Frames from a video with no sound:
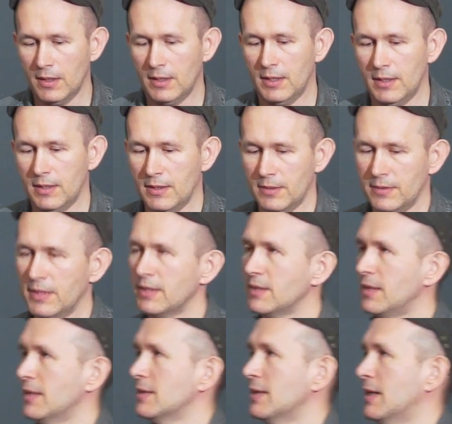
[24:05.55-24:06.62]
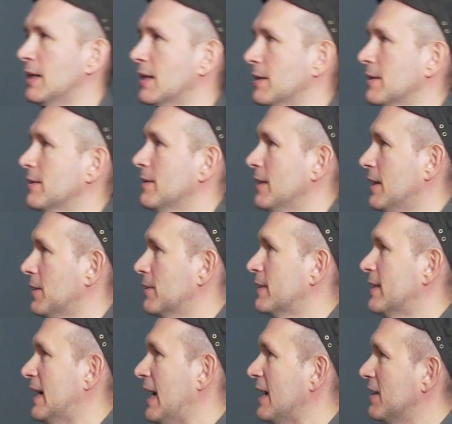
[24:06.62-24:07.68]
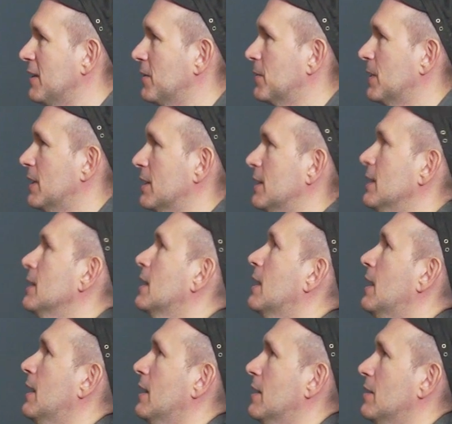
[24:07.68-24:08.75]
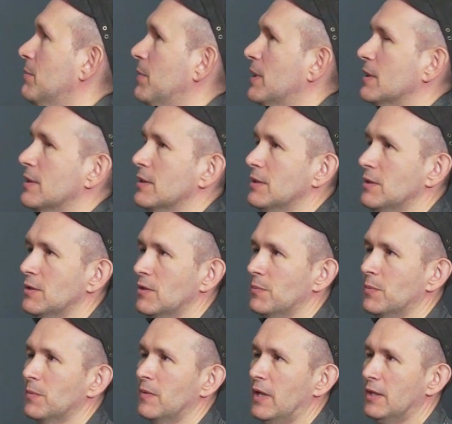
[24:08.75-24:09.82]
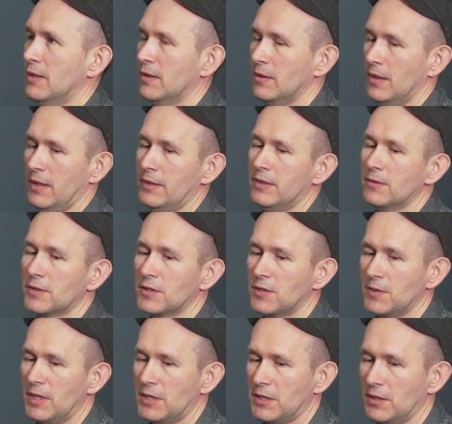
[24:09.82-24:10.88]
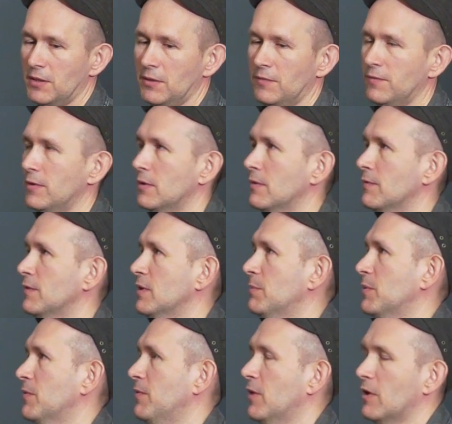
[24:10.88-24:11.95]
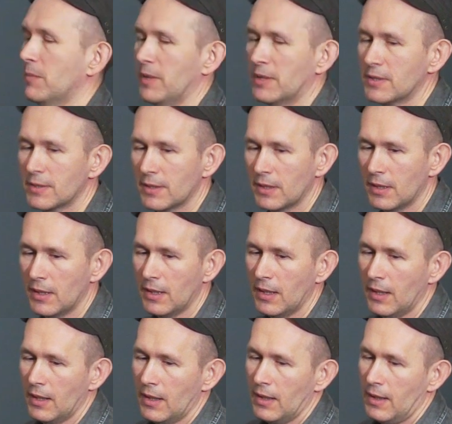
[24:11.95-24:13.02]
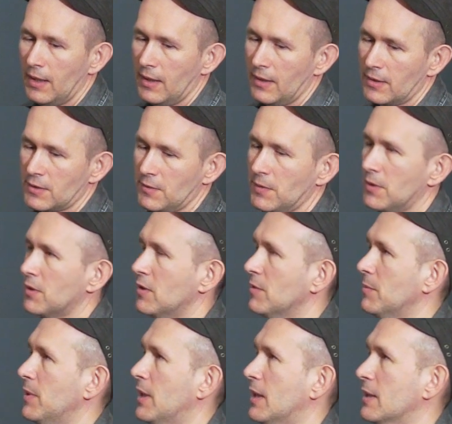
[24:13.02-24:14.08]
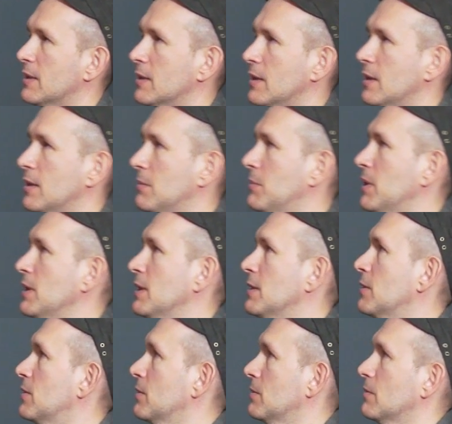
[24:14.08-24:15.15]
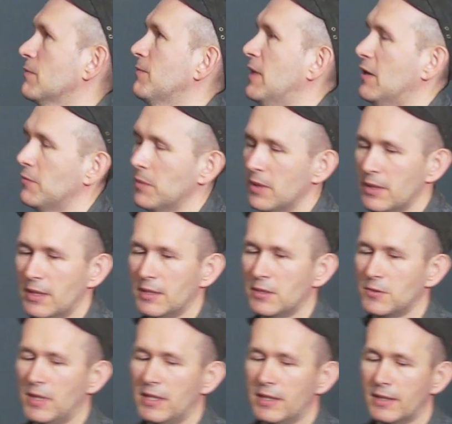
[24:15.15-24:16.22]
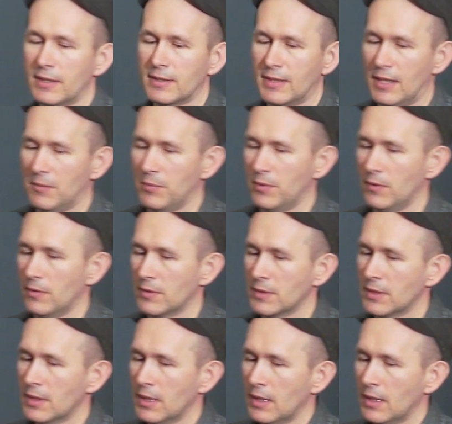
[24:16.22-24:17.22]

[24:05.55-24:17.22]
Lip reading: Data sets are tiny, really, but this is just to provide an illustration of the performance. So we're talking about 1 million to 5 million training examples.